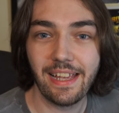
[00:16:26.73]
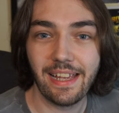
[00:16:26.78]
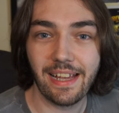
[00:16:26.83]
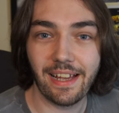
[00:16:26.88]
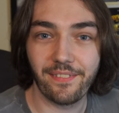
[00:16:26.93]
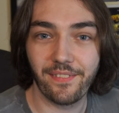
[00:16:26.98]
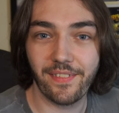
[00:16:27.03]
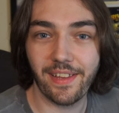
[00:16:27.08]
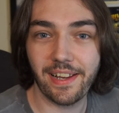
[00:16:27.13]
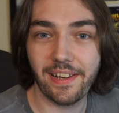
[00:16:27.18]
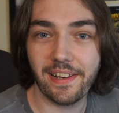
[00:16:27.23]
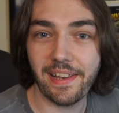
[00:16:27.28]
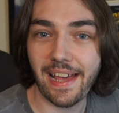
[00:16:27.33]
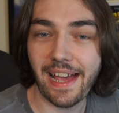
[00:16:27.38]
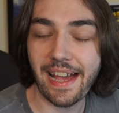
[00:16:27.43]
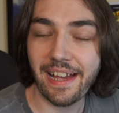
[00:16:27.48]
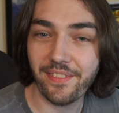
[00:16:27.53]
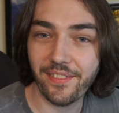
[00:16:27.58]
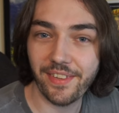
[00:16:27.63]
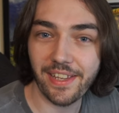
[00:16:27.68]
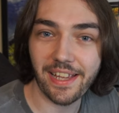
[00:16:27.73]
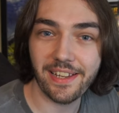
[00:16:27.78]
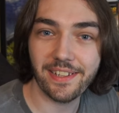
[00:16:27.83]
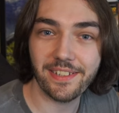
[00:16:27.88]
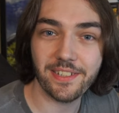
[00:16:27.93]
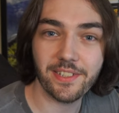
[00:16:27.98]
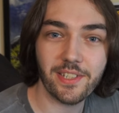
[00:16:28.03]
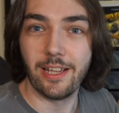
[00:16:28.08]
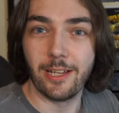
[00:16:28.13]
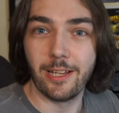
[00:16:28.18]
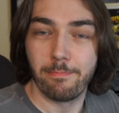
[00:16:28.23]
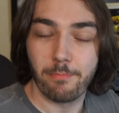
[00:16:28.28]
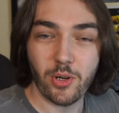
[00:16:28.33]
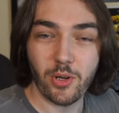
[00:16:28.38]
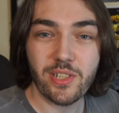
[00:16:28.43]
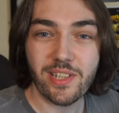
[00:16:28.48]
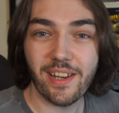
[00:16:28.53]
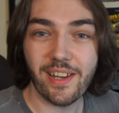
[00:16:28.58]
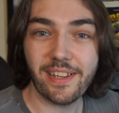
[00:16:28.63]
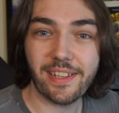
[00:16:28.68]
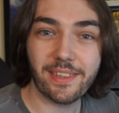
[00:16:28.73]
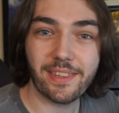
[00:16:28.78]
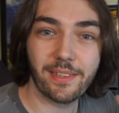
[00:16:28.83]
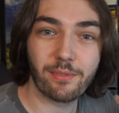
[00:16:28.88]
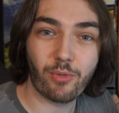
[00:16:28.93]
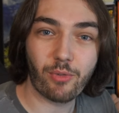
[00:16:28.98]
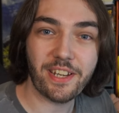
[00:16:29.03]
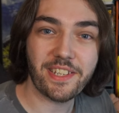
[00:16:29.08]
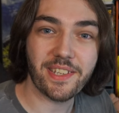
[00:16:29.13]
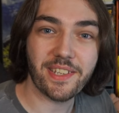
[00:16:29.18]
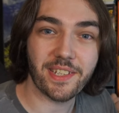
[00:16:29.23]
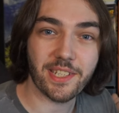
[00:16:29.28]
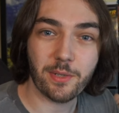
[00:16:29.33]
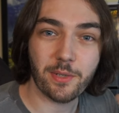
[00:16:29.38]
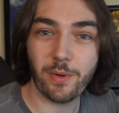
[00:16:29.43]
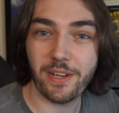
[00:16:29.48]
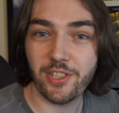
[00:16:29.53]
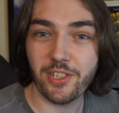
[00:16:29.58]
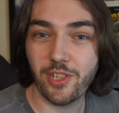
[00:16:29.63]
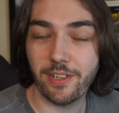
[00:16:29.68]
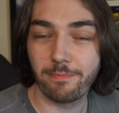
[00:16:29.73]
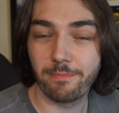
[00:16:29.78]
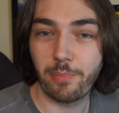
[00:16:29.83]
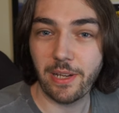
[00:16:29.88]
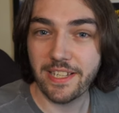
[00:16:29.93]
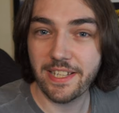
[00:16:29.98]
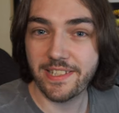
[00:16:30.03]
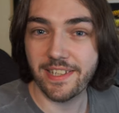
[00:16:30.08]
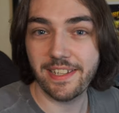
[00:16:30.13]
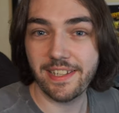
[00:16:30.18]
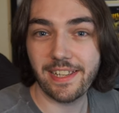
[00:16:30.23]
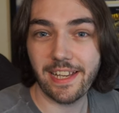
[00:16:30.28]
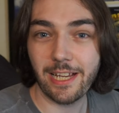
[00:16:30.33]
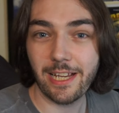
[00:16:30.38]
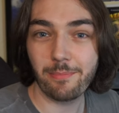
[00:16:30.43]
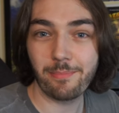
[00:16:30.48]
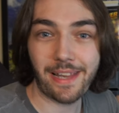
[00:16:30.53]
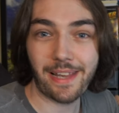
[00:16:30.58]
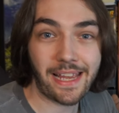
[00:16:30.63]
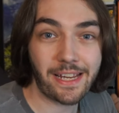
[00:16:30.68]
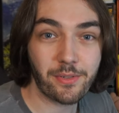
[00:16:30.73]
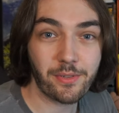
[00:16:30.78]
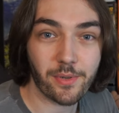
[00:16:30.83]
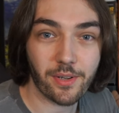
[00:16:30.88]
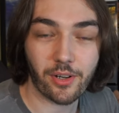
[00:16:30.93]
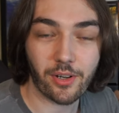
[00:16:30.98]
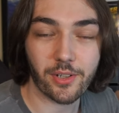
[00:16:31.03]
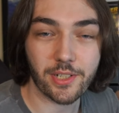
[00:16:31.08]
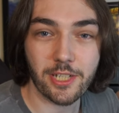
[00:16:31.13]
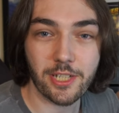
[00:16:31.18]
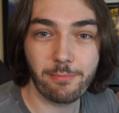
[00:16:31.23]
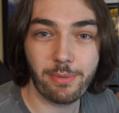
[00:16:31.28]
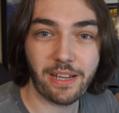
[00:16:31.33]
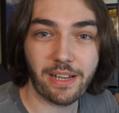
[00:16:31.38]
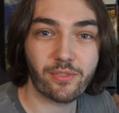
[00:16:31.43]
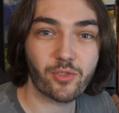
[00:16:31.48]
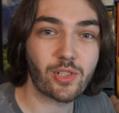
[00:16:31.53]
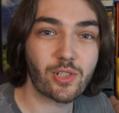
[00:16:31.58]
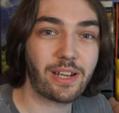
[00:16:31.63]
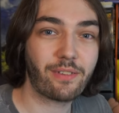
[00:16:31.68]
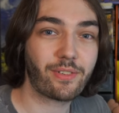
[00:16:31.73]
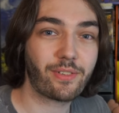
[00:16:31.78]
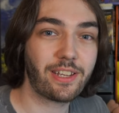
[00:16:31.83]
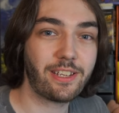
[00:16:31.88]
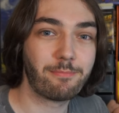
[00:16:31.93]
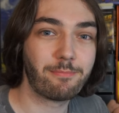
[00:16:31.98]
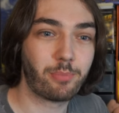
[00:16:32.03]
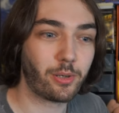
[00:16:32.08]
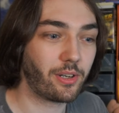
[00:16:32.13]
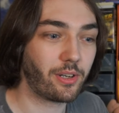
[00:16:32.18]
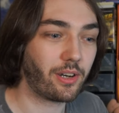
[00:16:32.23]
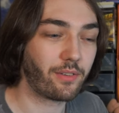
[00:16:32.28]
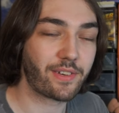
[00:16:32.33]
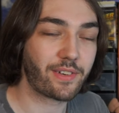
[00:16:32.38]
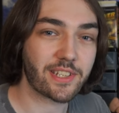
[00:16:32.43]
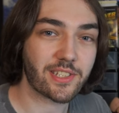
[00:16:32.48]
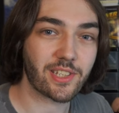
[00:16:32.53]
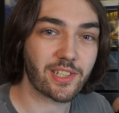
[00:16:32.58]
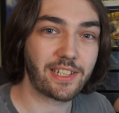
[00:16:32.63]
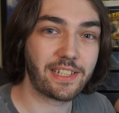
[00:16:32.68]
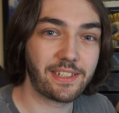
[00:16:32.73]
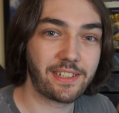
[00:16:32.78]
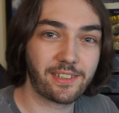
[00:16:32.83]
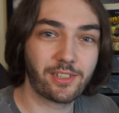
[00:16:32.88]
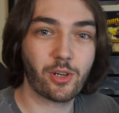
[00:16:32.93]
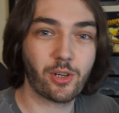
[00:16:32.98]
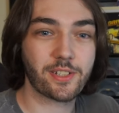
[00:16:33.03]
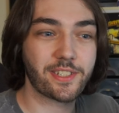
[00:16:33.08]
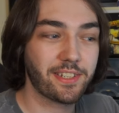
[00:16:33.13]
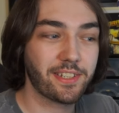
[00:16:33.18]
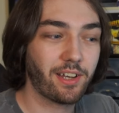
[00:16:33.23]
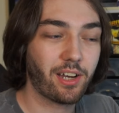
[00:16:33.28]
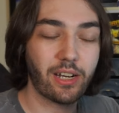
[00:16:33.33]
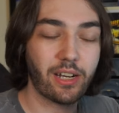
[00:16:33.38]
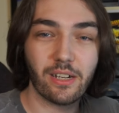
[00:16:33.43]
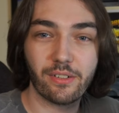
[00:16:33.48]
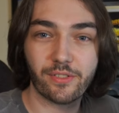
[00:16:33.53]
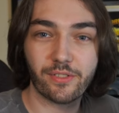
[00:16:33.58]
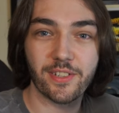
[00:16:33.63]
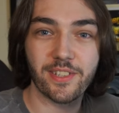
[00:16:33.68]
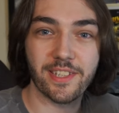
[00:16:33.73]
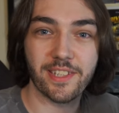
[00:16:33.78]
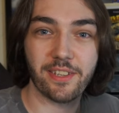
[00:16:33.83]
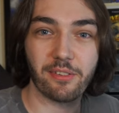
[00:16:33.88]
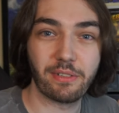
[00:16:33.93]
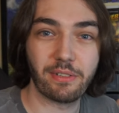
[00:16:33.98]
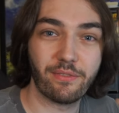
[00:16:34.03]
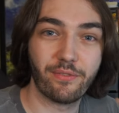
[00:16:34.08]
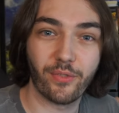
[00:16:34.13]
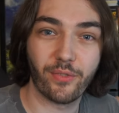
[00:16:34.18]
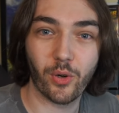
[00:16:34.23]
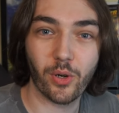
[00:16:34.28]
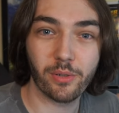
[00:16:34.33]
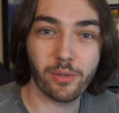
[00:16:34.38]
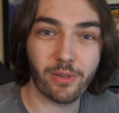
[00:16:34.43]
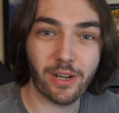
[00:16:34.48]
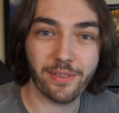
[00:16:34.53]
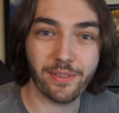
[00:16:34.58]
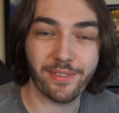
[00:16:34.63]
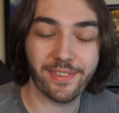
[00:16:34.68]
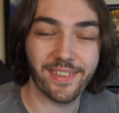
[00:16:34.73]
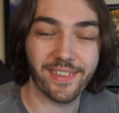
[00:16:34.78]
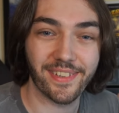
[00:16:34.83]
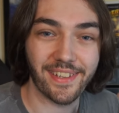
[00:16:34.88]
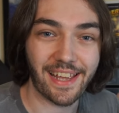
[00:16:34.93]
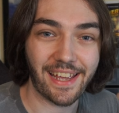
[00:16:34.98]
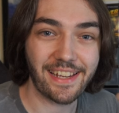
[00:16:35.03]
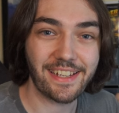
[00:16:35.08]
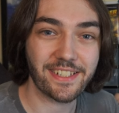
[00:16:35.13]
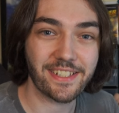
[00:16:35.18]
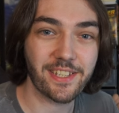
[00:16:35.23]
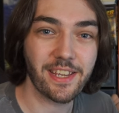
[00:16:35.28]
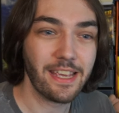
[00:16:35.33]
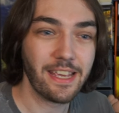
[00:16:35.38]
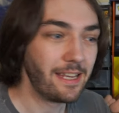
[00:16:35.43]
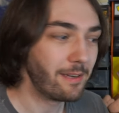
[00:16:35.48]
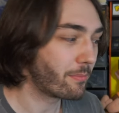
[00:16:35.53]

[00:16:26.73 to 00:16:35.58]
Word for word: and then at the end, much like the recent Switch and PC game now, Octopath Traveler, but obviously cut in half because there's only 4 rather than 8.